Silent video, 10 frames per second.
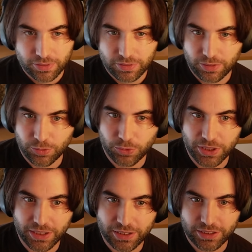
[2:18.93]

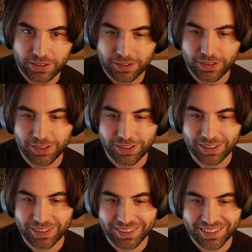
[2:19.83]
winners,
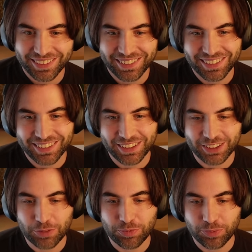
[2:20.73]
the
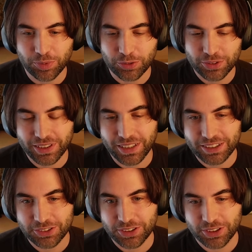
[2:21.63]
top voted
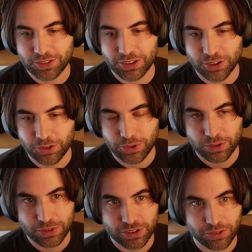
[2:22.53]
entries on the showreel,
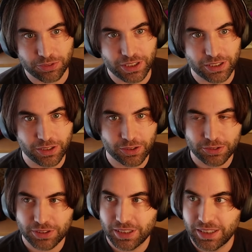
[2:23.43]
which already
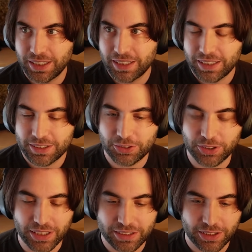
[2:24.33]
closed 2
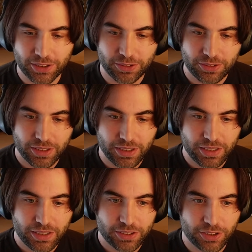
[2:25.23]
days ago.
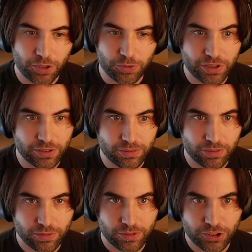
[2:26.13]
So I will
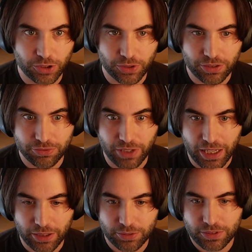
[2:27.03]
show the
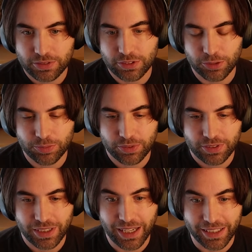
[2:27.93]
five top
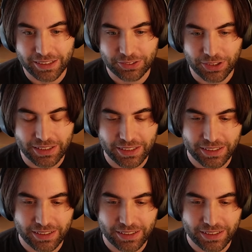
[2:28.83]
highest rated